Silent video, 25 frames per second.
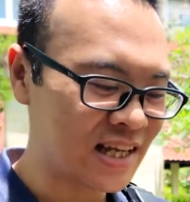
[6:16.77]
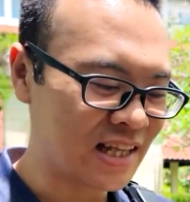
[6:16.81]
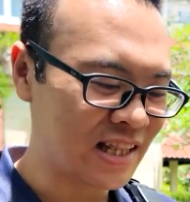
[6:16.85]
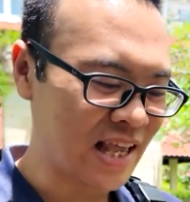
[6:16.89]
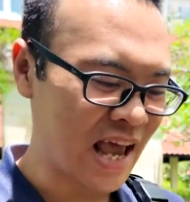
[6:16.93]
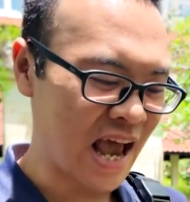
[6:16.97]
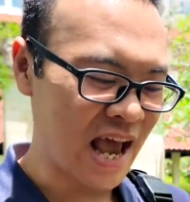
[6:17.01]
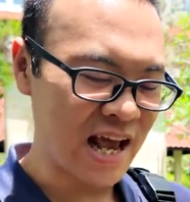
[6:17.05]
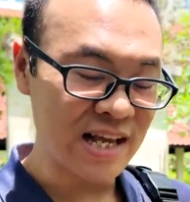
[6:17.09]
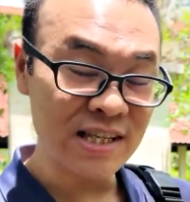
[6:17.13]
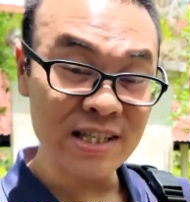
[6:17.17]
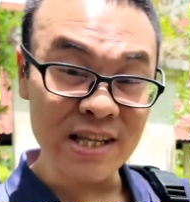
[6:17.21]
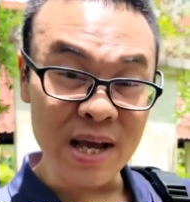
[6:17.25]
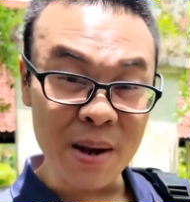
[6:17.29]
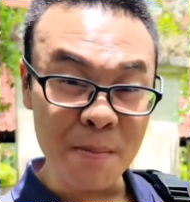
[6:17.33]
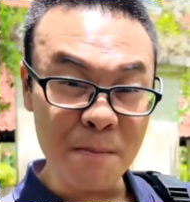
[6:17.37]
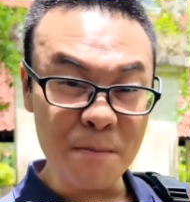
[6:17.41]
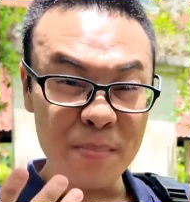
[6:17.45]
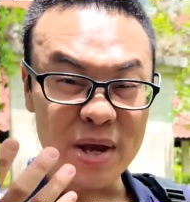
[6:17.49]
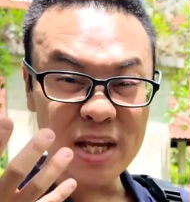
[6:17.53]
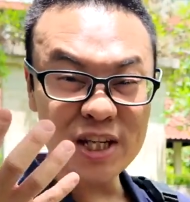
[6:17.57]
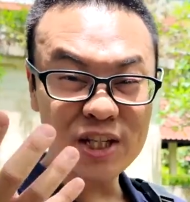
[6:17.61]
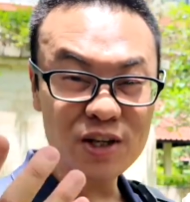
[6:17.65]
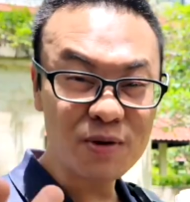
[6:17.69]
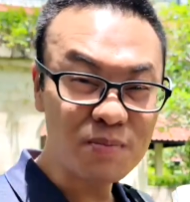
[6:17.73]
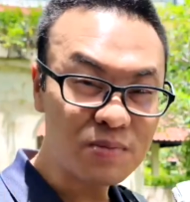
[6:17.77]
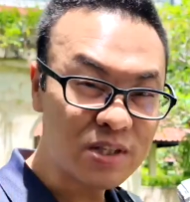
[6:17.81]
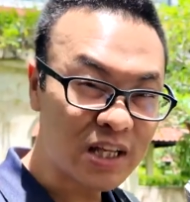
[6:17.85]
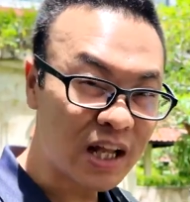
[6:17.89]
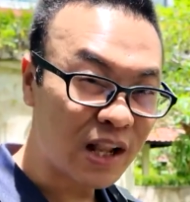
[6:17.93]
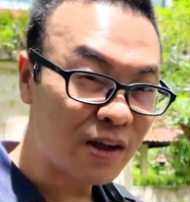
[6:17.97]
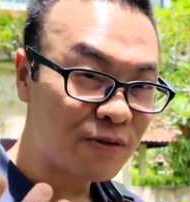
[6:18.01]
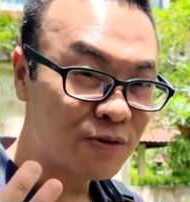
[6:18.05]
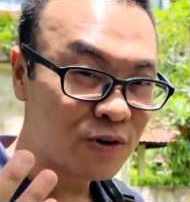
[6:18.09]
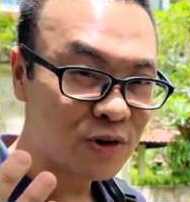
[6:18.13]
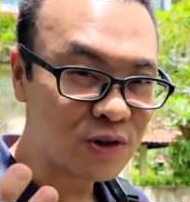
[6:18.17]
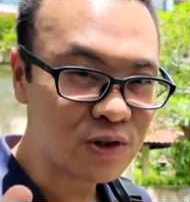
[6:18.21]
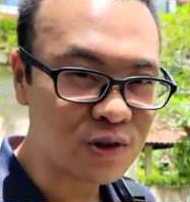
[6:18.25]
It has a medium
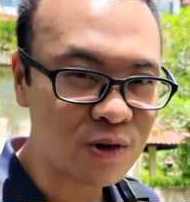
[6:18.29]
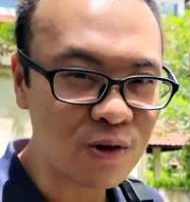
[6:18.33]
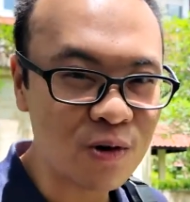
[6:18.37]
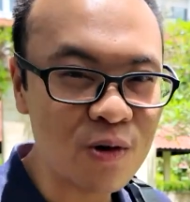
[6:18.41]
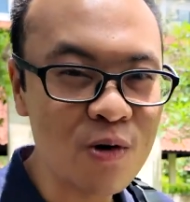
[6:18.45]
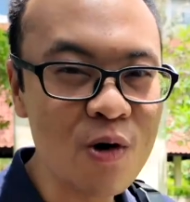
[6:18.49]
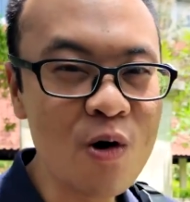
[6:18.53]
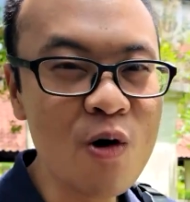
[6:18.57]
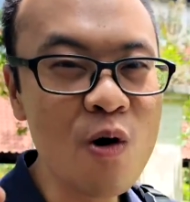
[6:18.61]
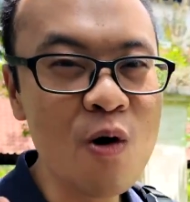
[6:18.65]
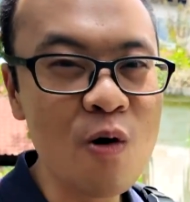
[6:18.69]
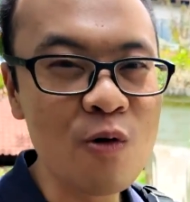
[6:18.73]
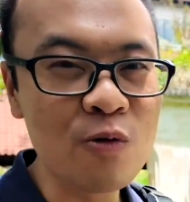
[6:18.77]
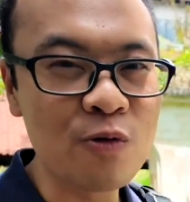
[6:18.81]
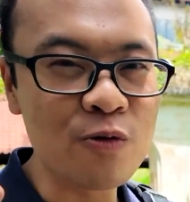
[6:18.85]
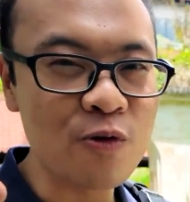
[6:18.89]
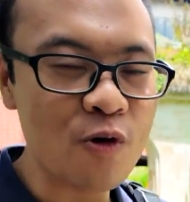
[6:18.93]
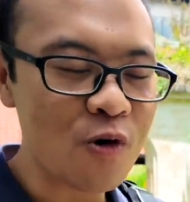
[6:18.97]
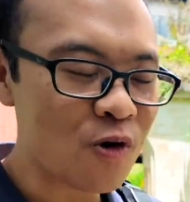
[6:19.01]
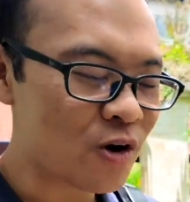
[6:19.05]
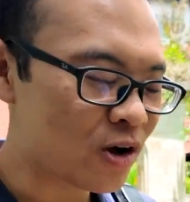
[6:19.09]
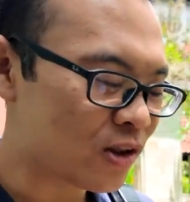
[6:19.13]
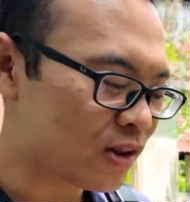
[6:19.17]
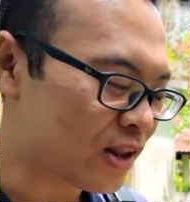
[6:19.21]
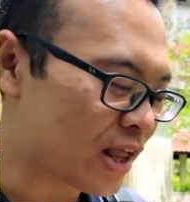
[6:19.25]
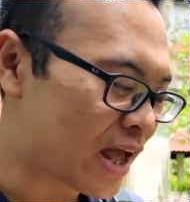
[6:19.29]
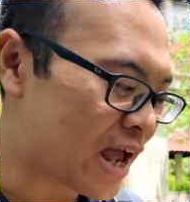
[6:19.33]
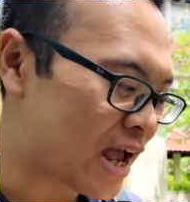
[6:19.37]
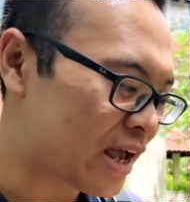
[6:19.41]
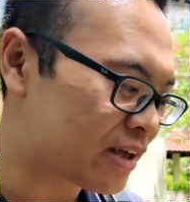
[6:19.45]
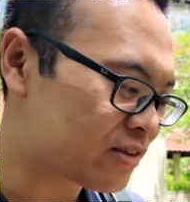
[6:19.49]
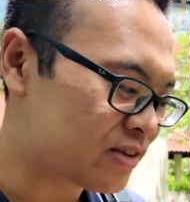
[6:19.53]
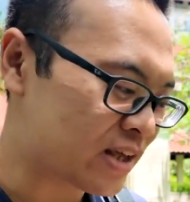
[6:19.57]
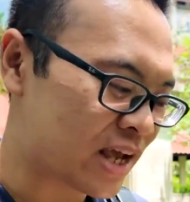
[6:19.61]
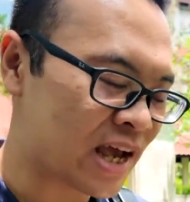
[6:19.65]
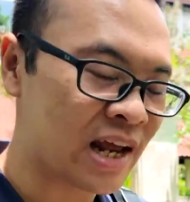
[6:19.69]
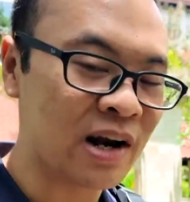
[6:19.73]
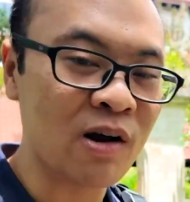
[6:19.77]
telephoto focal
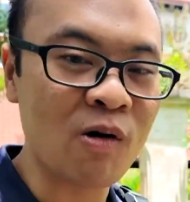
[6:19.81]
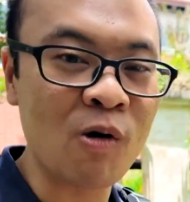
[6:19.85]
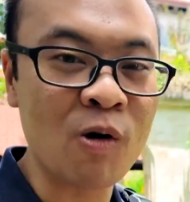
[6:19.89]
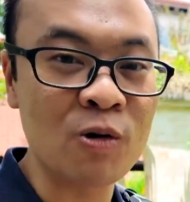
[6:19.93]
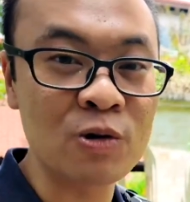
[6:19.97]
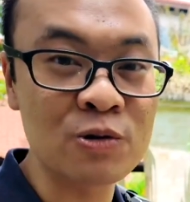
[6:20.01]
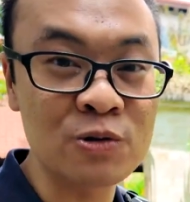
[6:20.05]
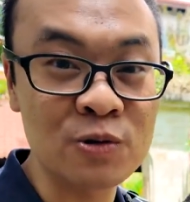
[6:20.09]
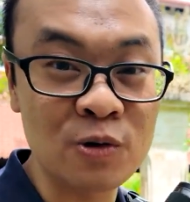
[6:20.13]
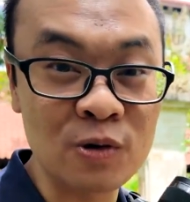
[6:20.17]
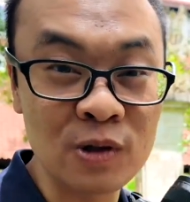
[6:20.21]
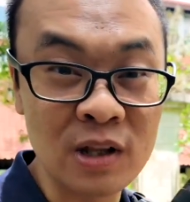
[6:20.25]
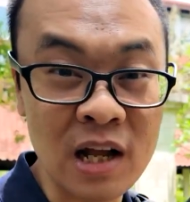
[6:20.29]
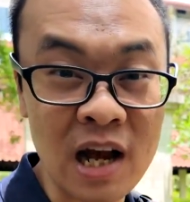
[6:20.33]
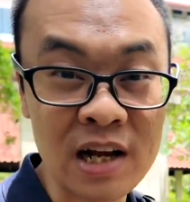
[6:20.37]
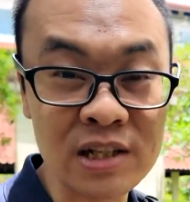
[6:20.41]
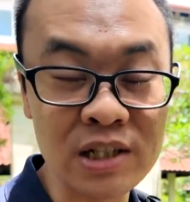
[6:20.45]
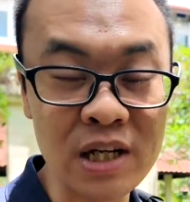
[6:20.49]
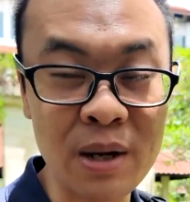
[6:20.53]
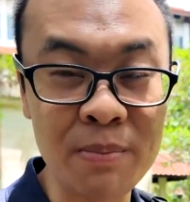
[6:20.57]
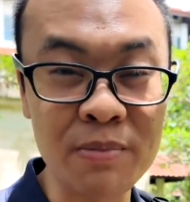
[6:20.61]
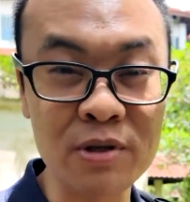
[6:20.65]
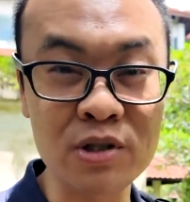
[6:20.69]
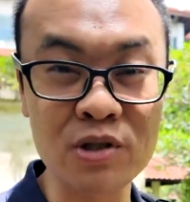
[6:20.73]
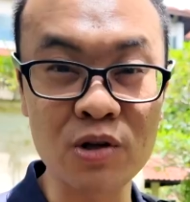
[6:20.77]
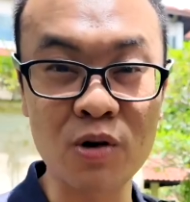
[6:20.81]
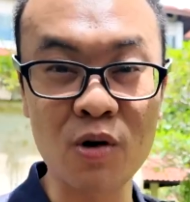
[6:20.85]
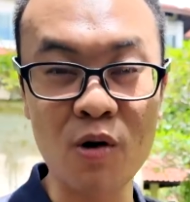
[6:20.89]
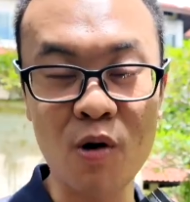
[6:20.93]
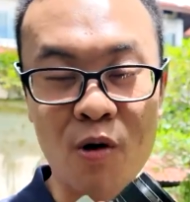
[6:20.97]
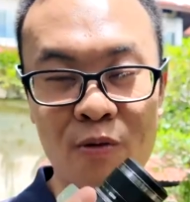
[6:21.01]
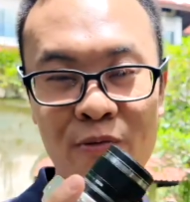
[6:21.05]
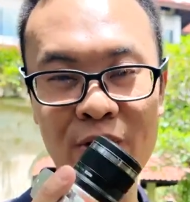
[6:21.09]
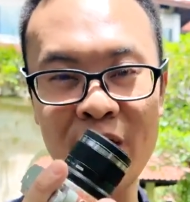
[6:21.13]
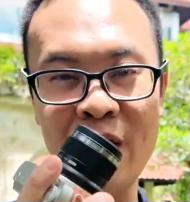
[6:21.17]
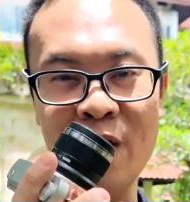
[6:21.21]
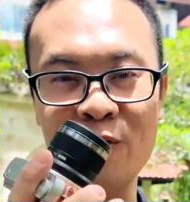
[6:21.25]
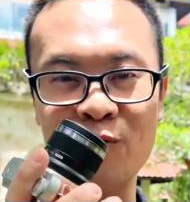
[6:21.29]
length and also large aperture
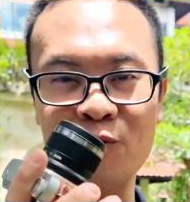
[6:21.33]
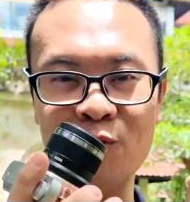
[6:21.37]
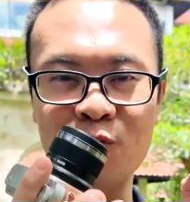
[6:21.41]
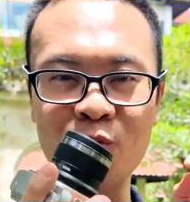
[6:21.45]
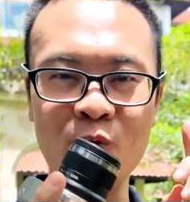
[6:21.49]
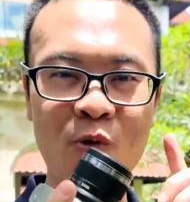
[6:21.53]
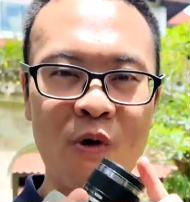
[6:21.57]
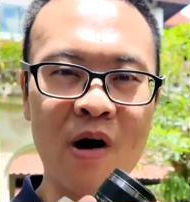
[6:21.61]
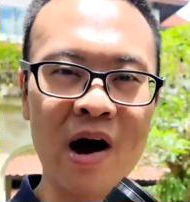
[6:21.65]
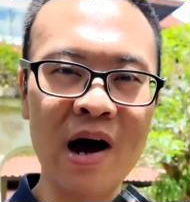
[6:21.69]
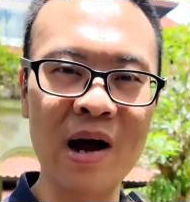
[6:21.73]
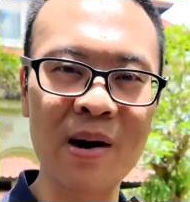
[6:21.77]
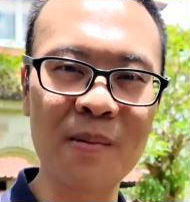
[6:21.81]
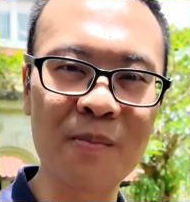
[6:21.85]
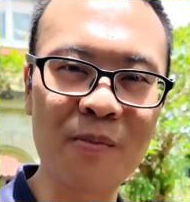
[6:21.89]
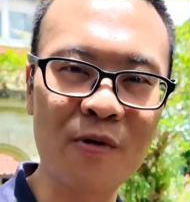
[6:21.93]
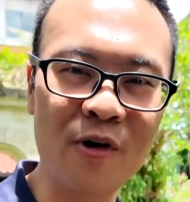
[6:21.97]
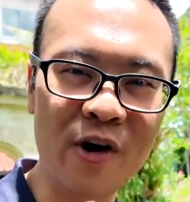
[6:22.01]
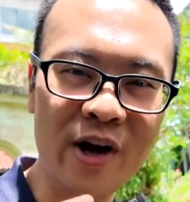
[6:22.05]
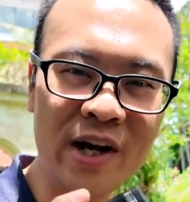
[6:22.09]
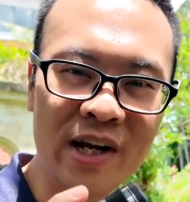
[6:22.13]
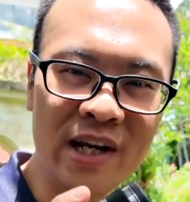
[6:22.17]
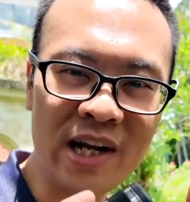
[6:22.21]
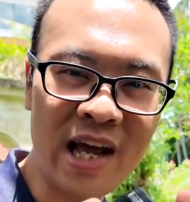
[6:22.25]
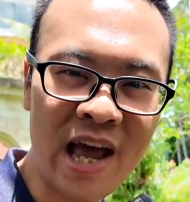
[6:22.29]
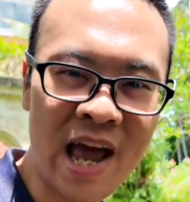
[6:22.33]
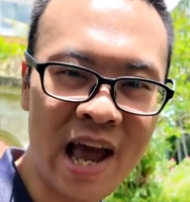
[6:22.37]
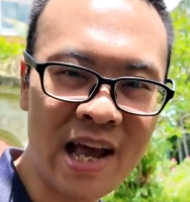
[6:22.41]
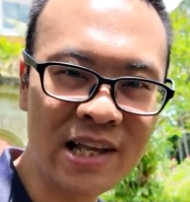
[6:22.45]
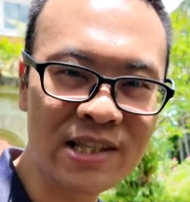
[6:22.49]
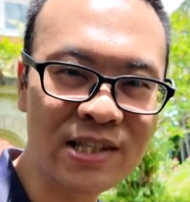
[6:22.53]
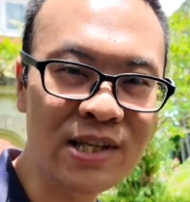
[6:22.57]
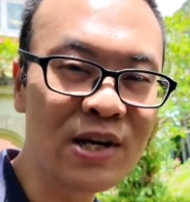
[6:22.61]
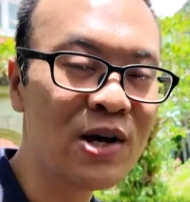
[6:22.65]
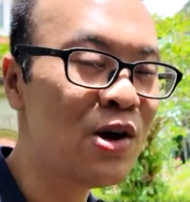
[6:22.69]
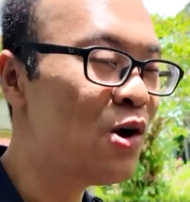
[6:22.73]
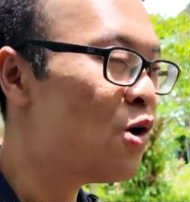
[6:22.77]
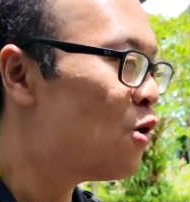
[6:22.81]
of
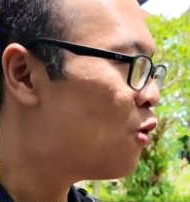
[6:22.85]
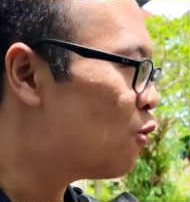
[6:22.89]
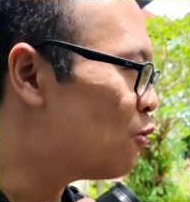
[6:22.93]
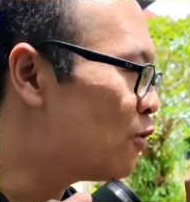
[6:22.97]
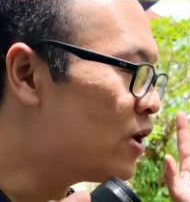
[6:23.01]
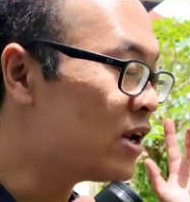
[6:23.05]
f1.8.